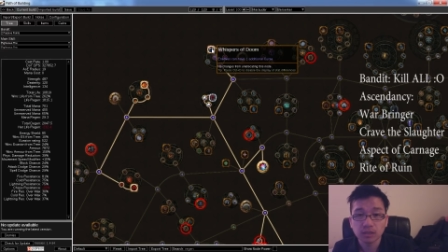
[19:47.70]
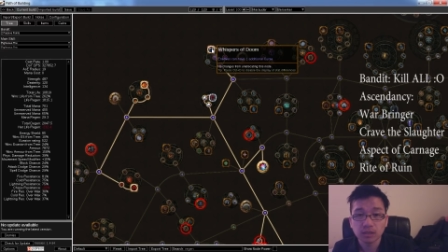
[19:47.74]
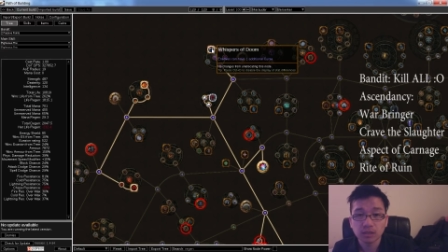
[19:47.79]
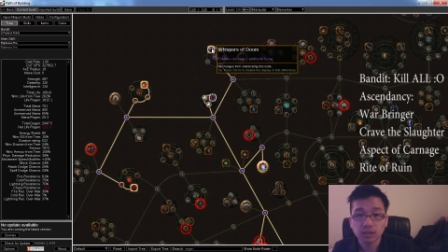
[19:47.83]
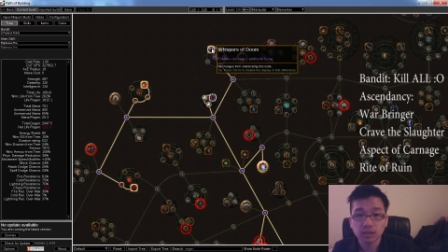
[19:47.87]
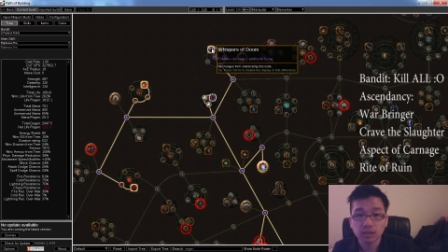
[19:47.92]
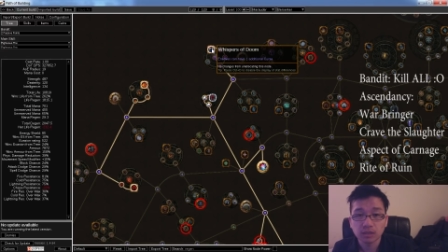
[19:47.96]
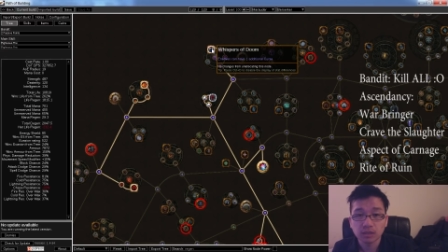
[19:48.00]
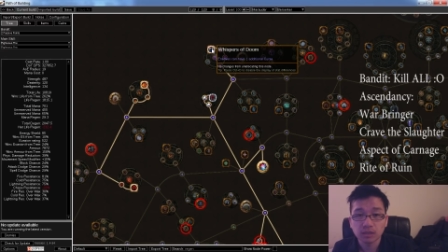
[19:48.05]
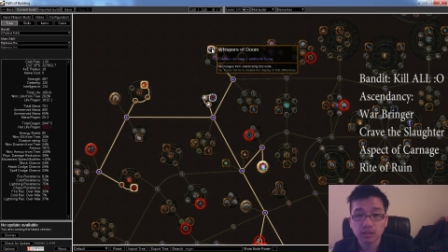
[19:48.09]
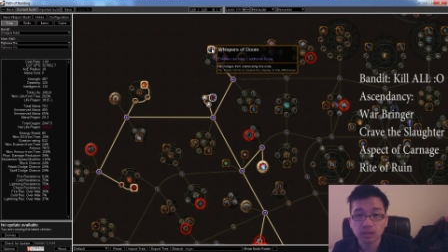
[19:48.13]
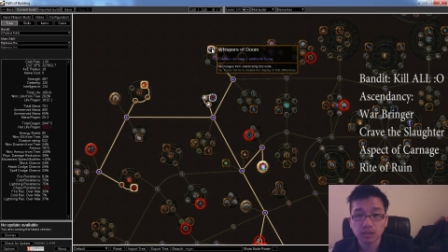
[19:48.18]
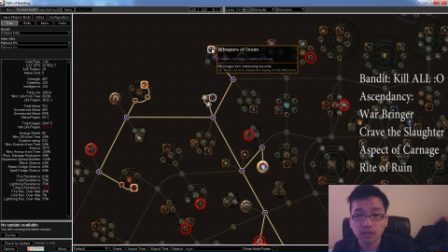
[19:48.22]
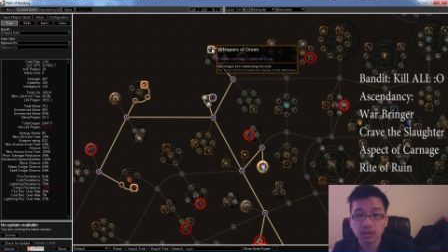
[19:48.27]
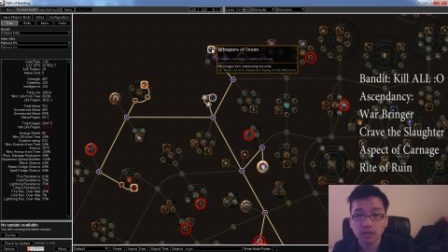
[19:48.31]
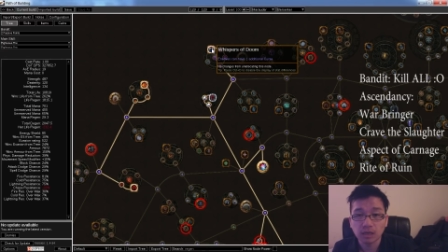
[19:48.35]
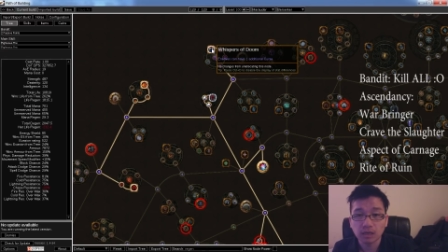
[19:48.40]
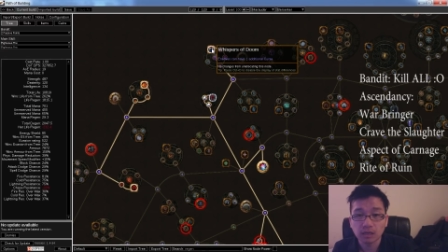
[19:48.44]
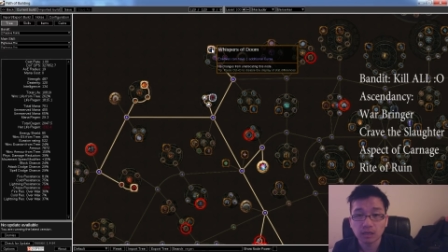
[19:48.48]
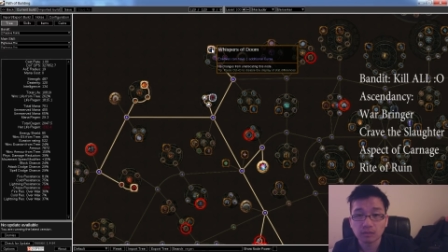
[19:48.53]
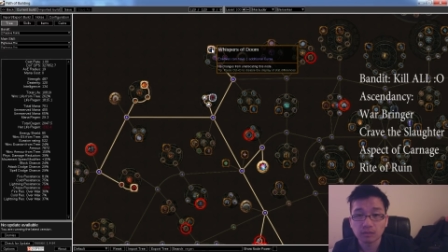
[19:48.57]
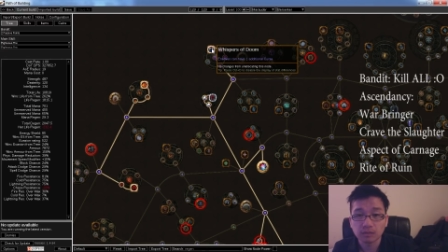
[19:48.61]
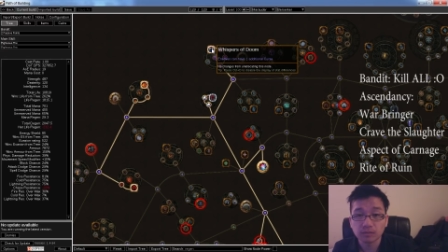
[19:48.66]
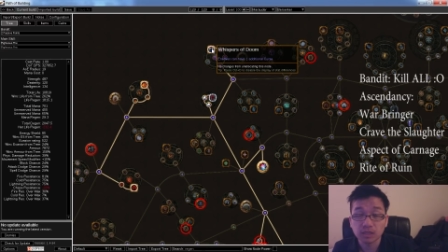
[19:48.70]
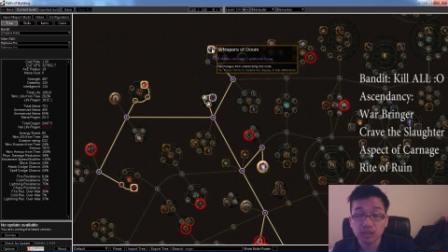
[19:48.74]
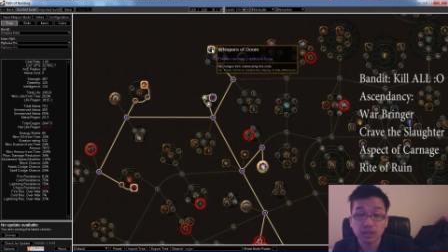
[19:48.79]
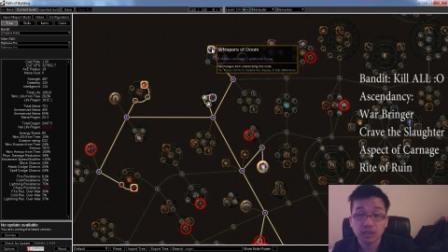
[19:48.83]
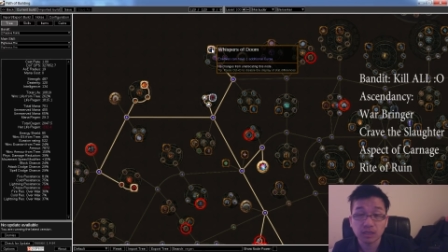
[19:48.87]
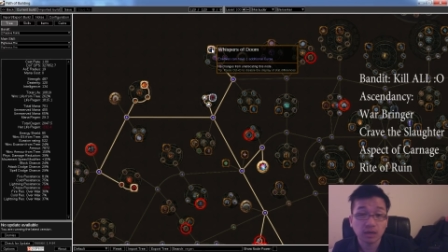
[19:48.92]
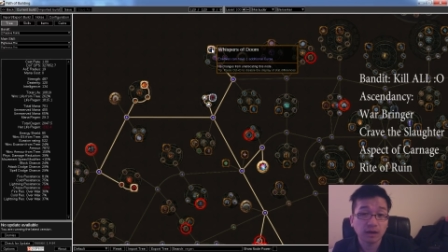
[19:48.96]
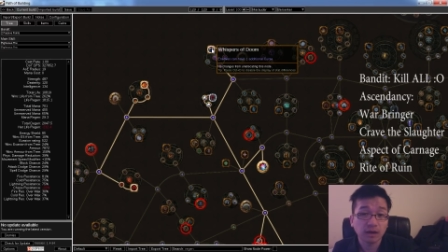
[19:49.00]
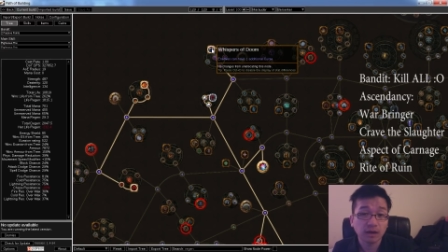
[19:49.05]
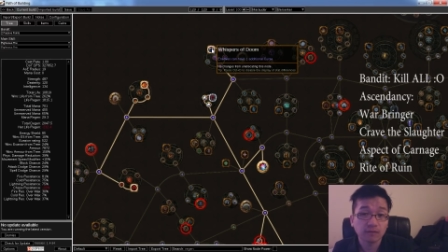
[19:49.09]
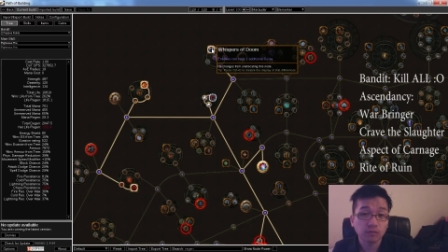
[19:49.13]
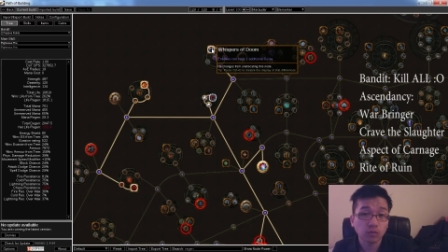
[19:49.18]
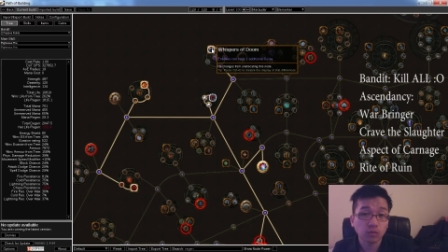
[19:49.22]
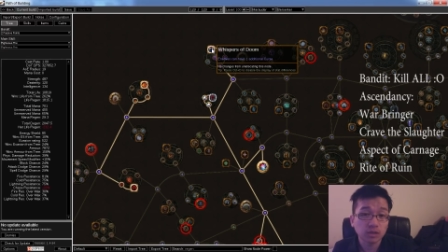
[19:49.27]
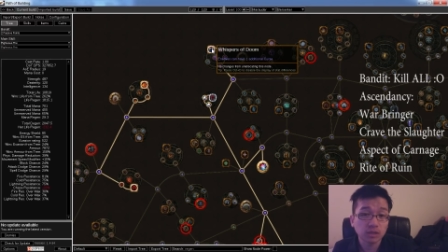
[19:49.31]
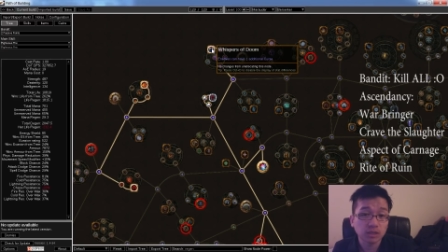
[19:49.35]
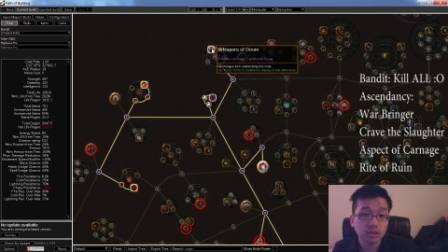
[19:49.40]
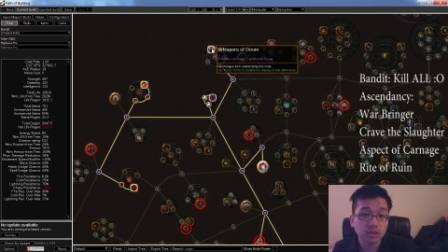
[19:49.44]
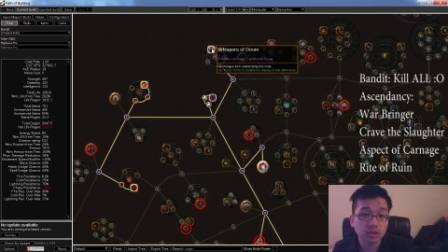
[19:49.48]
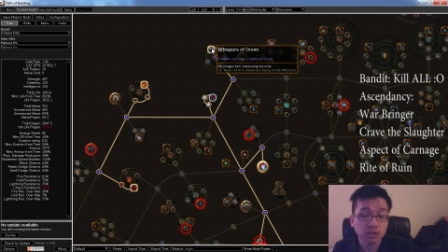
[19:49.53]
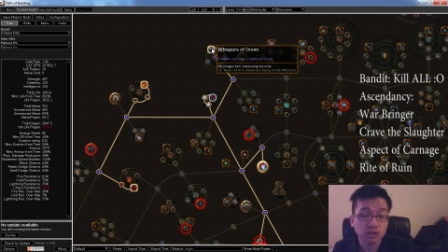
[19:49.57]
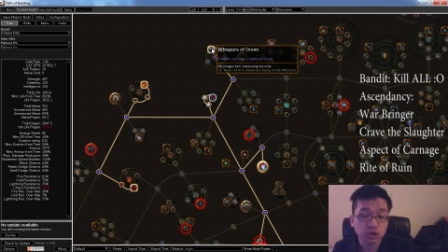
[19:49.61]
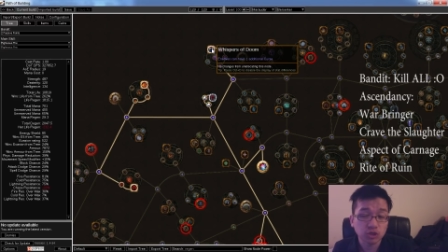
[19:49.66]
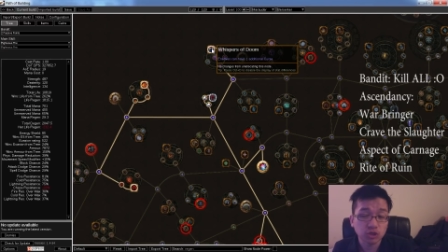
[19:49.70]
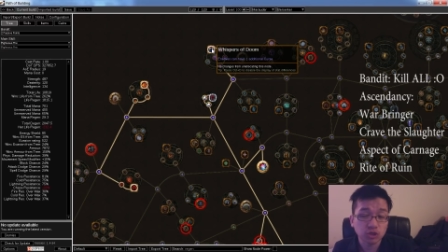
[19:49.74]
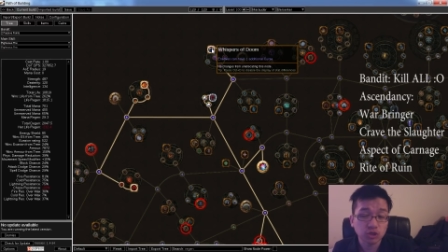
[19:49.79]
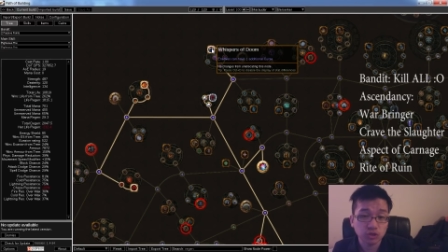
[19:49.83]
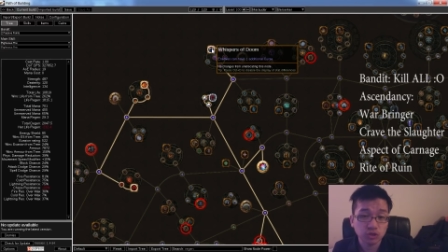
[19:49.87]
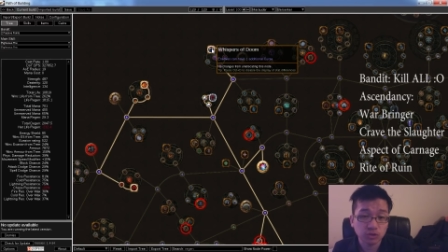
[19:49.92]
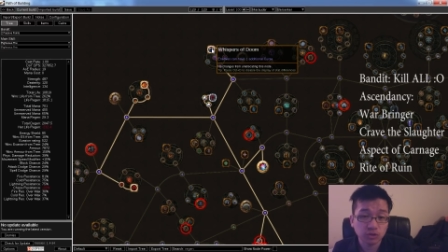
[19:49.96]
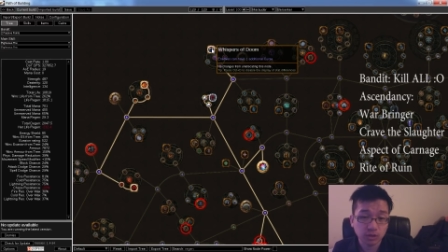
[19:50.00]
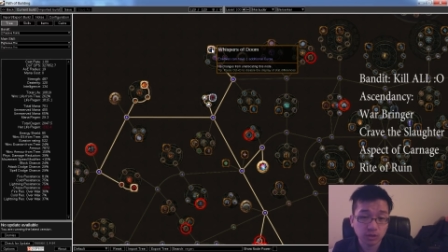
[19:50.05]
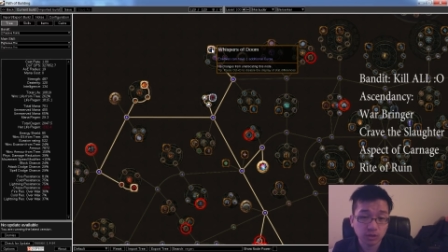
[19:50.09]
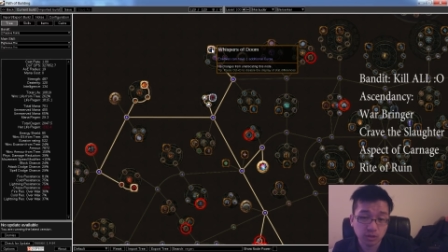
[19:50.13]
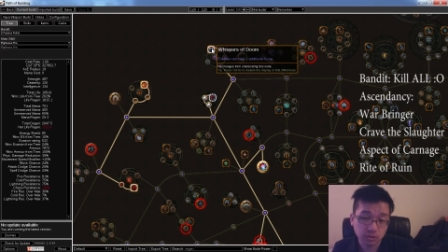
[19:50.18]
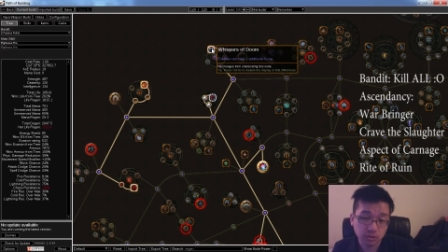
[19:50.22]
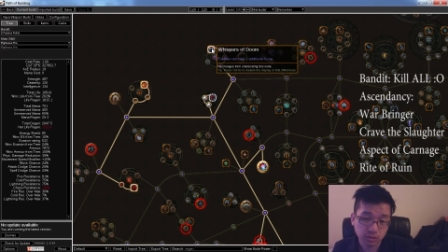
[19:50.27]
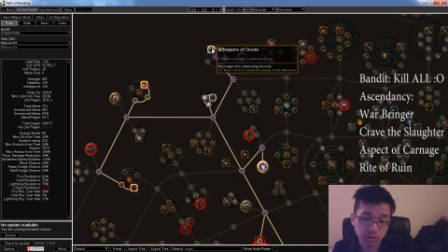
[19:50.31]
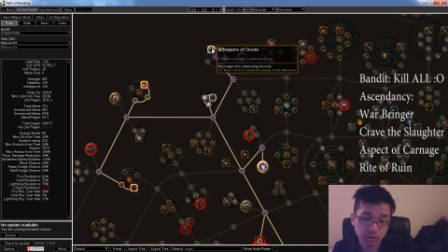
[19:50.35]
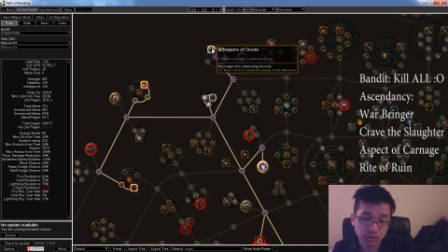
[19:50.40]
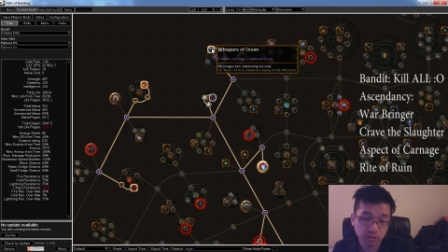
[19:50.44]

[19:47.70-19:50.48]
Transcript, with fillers: the enemy can have one additional curse.